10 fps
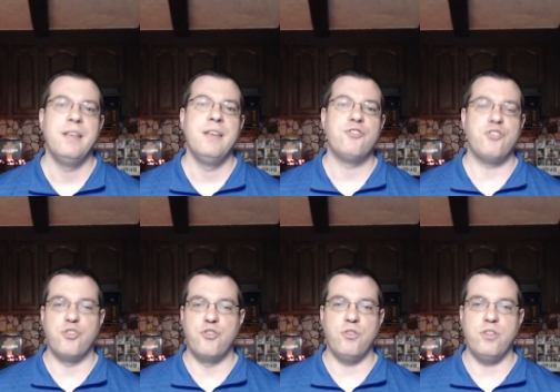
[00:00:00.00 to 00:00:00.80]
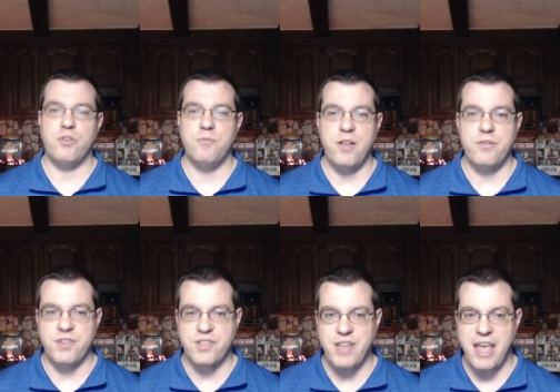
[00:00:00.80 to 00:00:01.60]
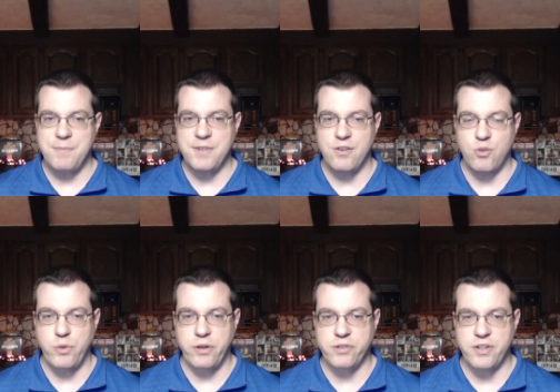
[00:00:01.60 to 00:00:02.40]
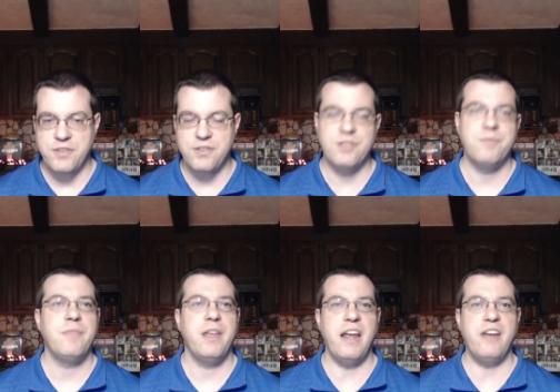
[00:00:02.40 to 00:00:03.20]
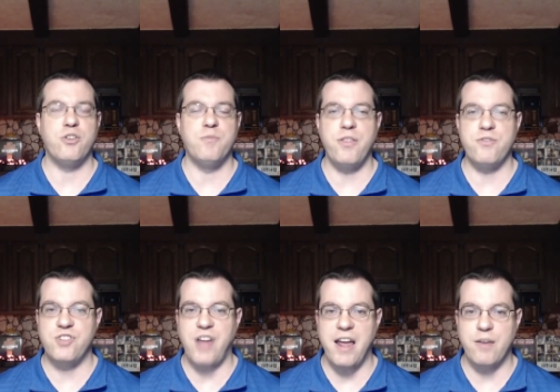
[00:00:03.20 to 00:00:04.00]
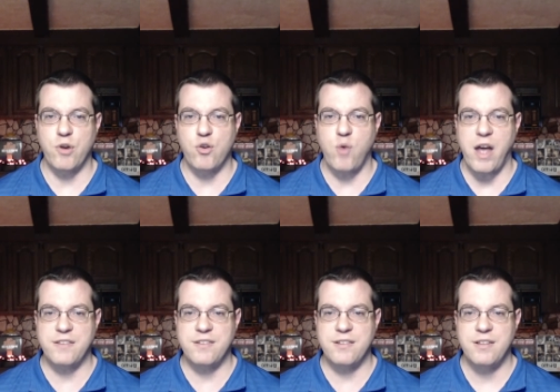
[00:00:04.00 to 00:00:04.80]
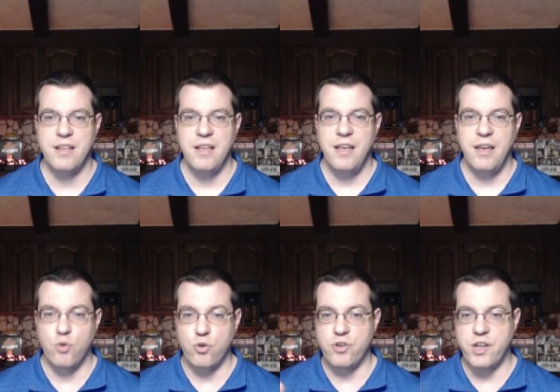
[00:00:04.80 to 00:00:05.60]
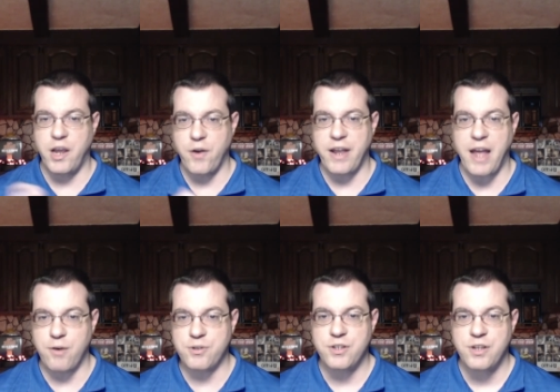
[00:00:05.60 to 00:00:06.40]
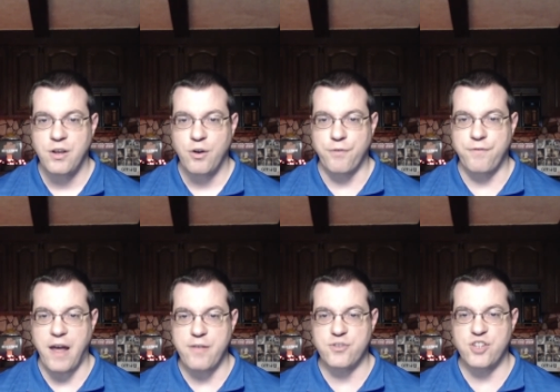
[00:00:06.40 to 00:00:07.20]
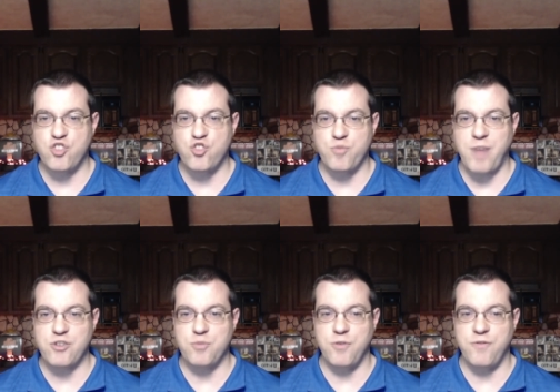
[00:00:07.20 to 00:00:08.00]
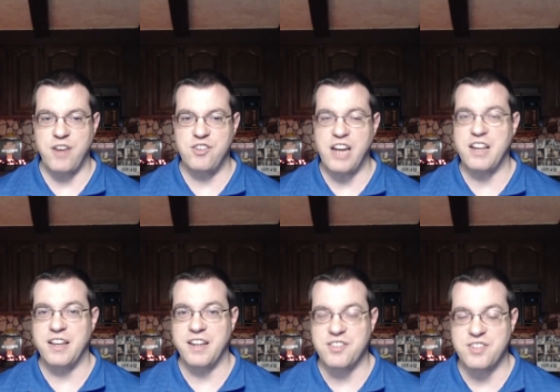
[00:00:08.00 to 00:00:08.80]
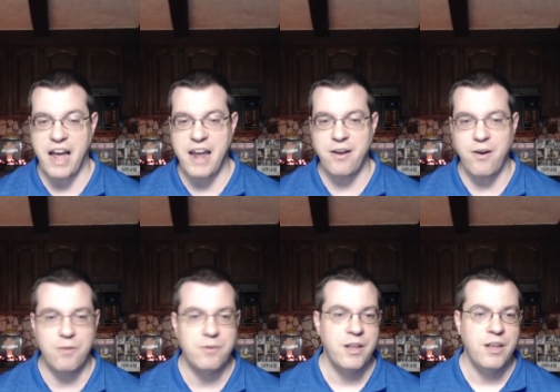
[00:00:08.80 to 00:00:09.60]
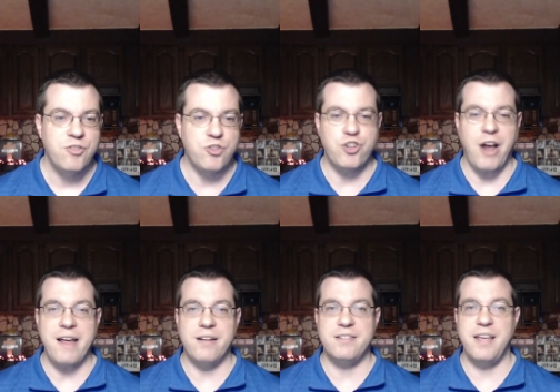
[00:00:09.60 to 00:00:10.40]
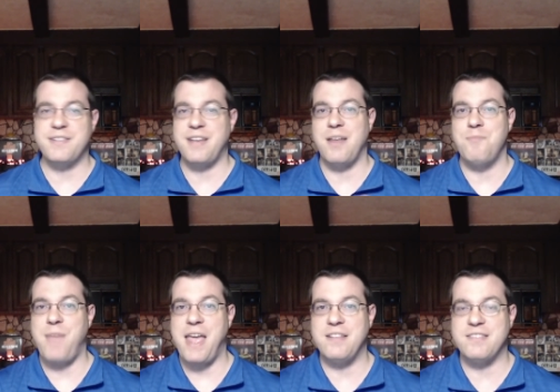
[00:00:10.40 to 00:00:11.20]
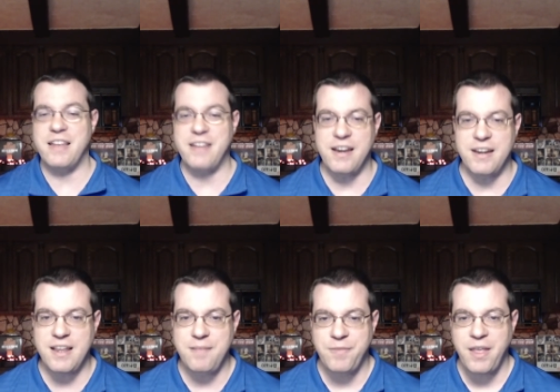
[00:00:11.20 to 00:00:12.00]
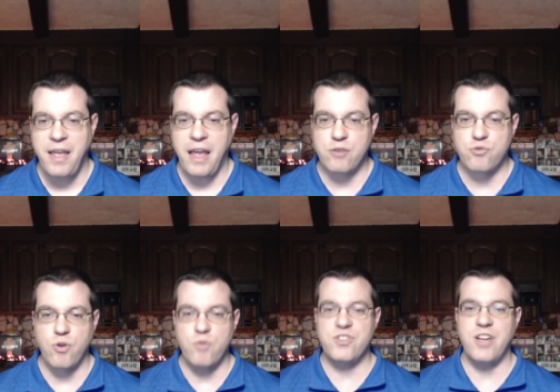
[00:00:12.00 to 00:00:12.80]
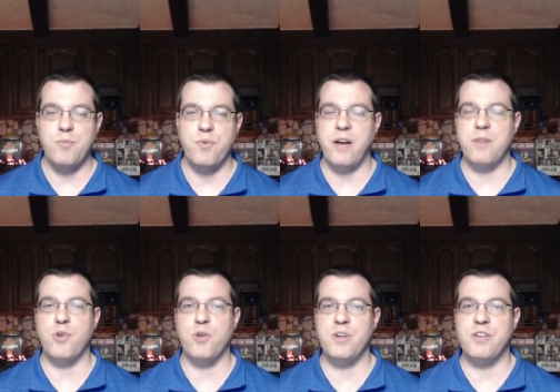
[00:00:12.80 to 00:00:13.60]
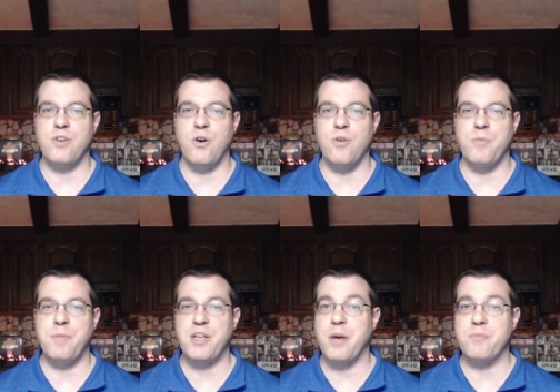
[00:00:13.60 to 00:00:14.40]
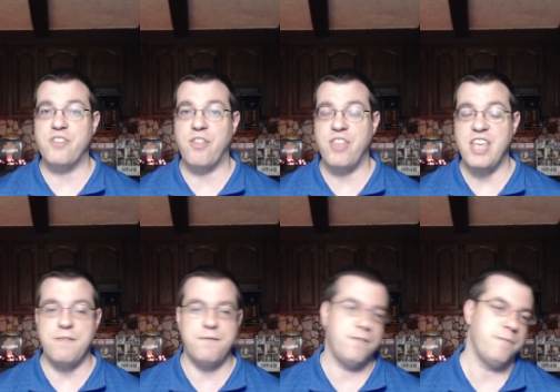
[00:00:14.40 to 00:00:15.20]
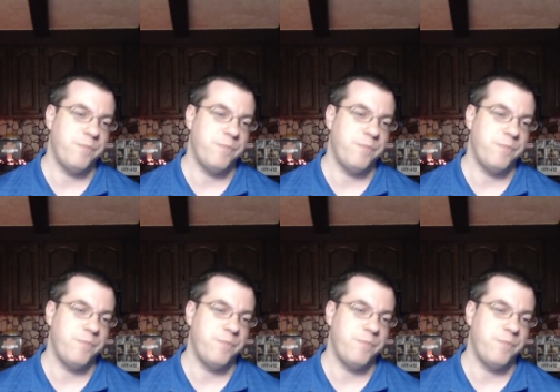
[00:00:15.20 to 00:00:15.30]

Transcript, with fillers: So the girl and her mother escaped into the wilderness, and at her mother's dying request, in order to carry out her father's insurmountable vendetta against Daigo, the child takes on a man's identity and grows up without a permanent home and becomes a thief.